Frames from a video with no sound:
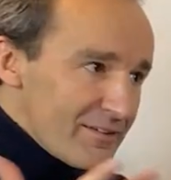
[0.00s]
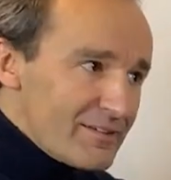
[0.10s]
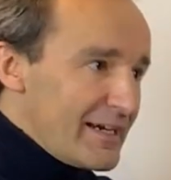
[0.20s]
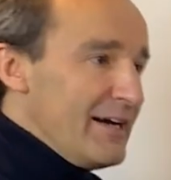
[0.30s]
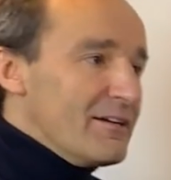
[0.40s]

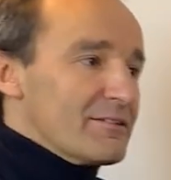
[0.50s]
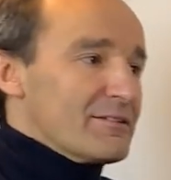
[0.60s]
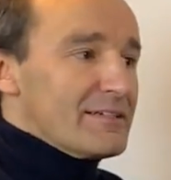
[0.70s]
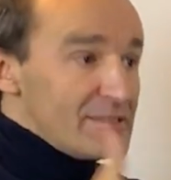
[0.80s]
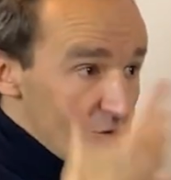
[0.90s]

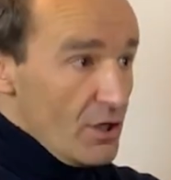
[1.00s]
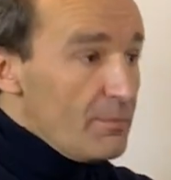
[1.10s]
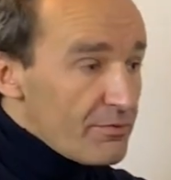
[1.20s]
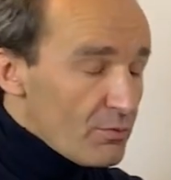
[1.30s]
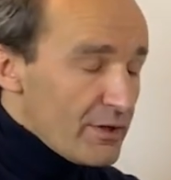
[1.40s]
scared and
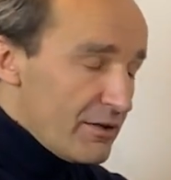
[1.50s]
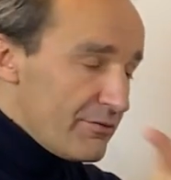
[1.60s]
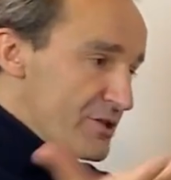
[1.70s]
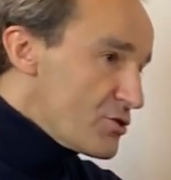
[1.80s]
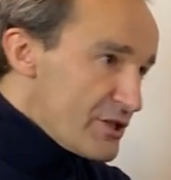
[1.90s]
jumps when I
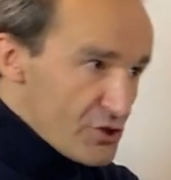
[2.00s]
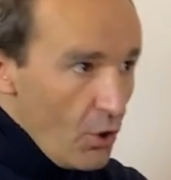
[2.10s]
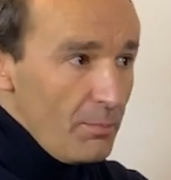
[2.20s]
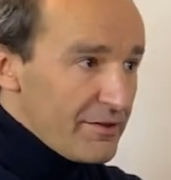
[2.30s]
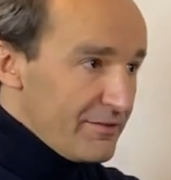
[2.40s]
eventually
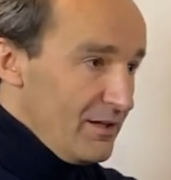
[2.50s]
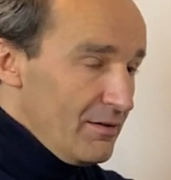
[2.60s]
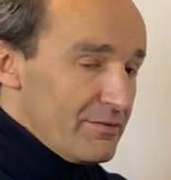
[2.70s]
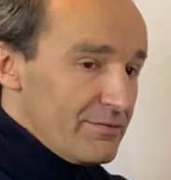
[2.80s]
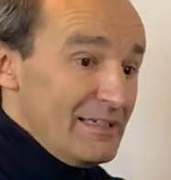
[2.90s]
show
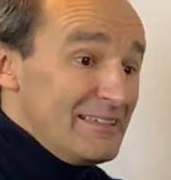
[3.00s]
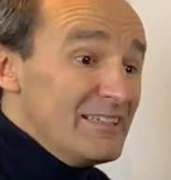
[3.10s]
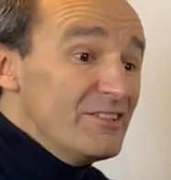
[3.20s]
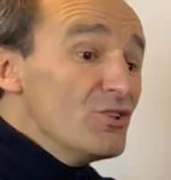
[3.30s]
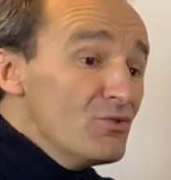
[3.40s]
myself. And
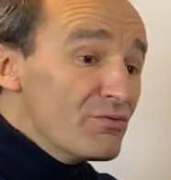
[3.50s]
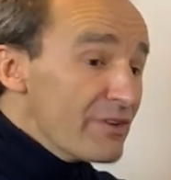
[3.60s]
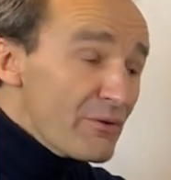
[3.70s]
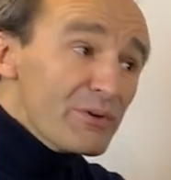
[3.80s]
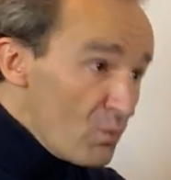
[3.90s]
he knew
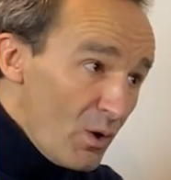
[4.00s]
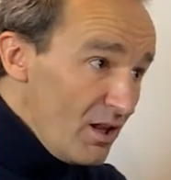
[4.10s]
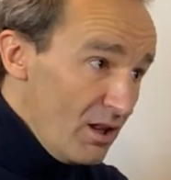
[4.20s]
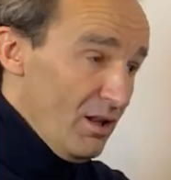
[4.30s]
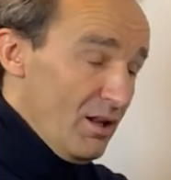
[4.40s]
very
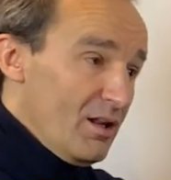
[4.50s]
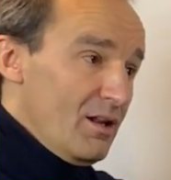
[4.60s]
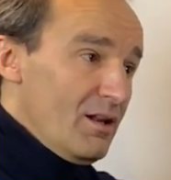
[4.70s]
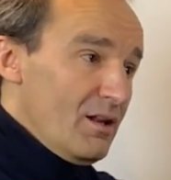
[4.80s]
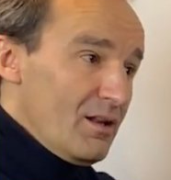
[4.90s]
well.
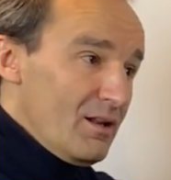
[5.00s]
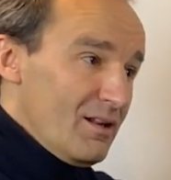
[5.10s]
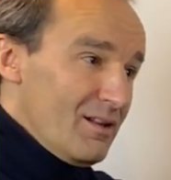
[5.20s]
Remember,